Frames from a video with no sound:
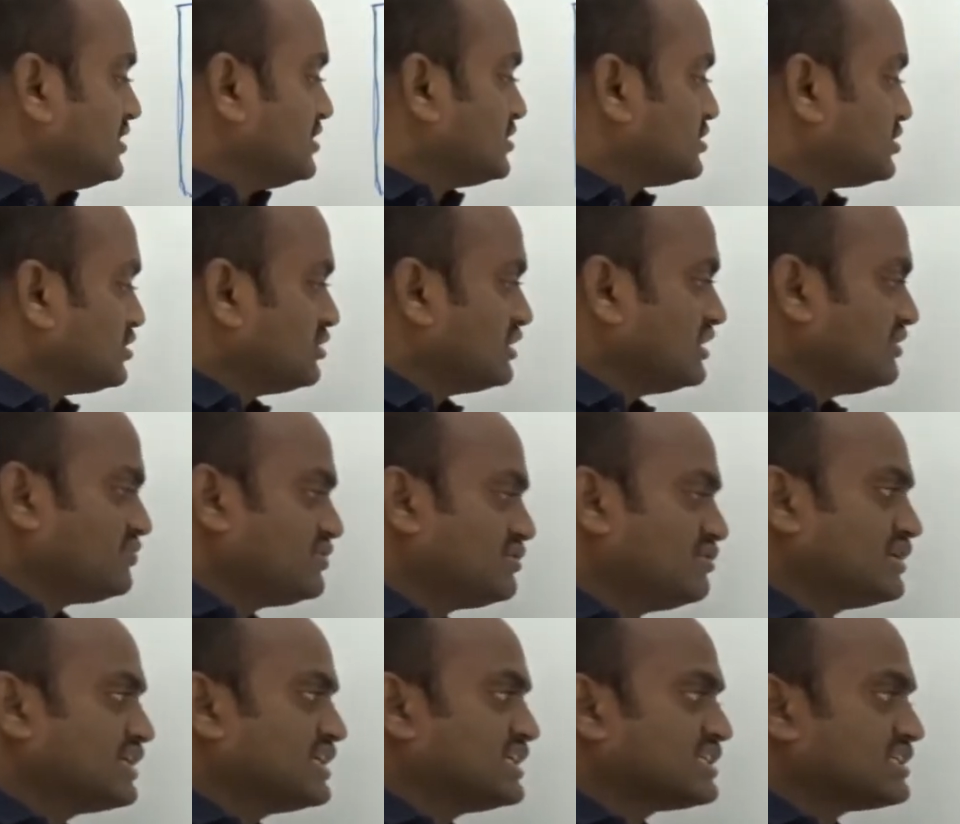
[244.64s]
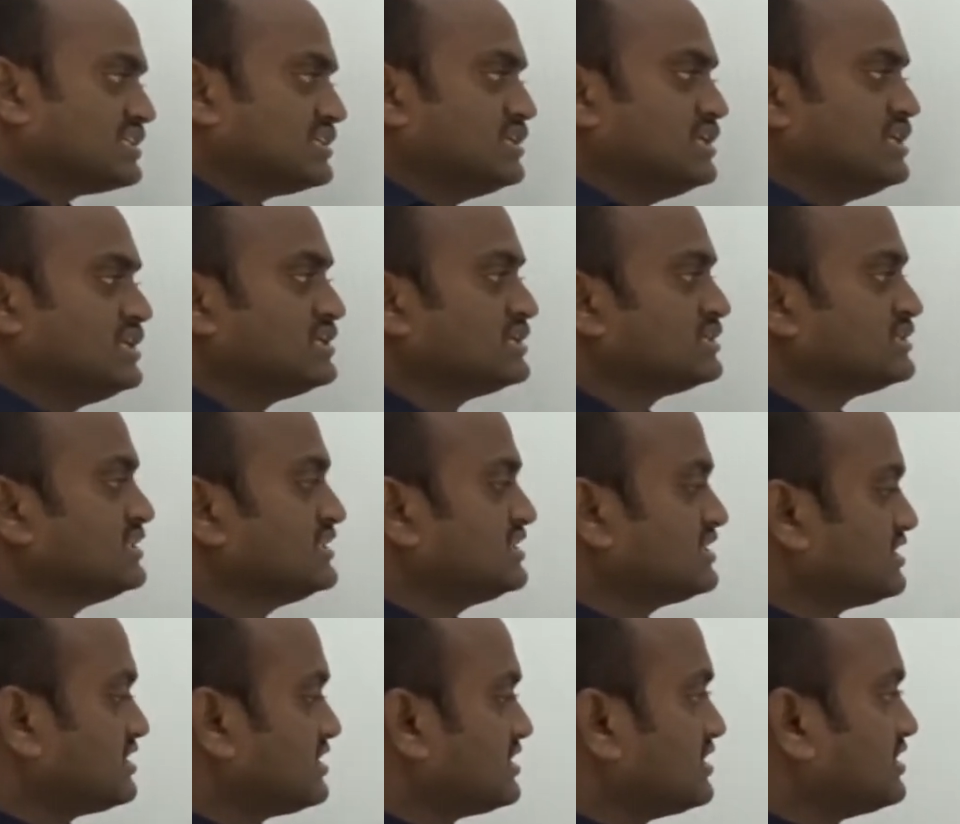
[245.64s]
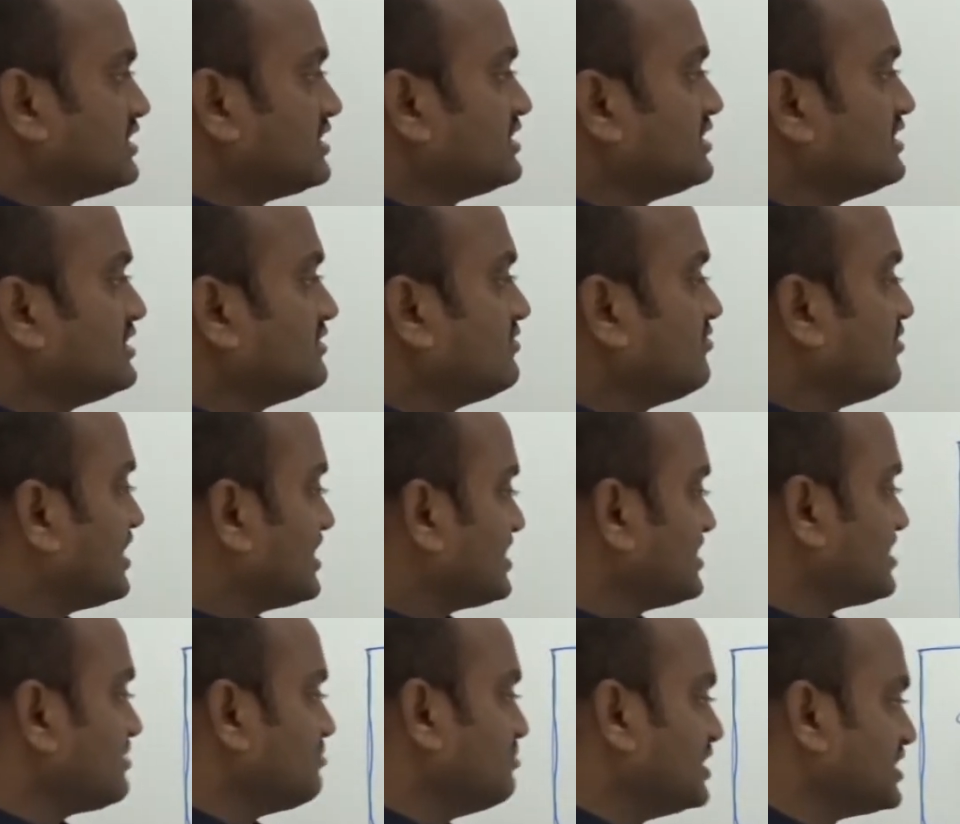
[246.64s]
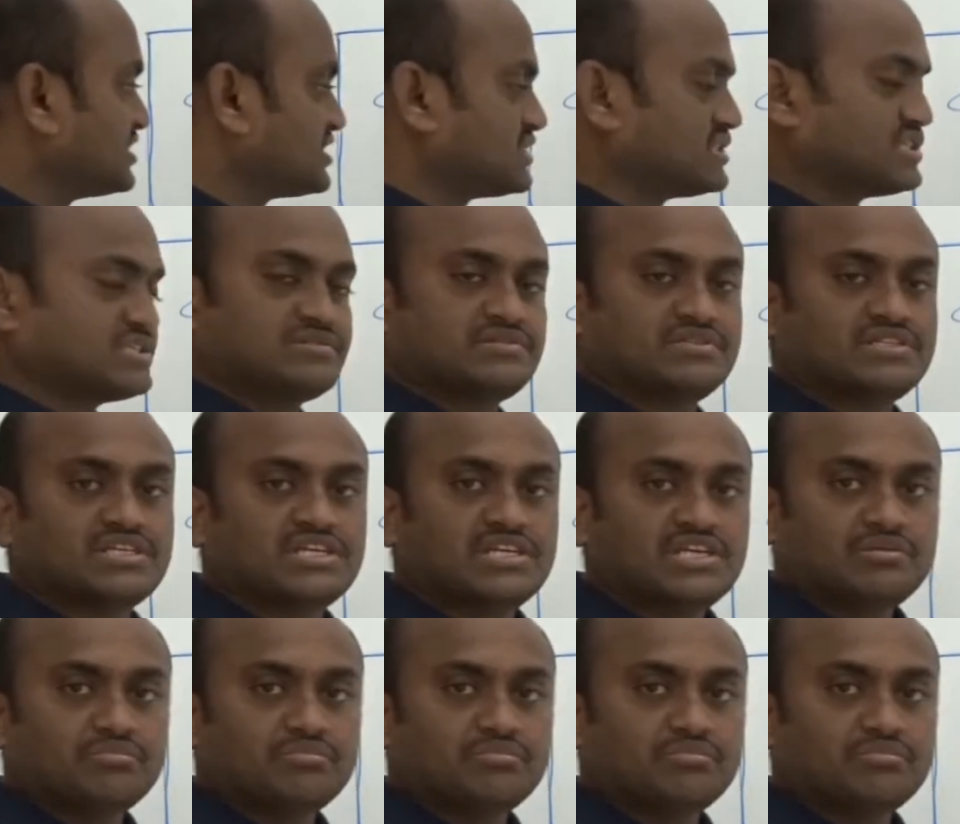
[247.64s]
So if you look at this, what is a bus?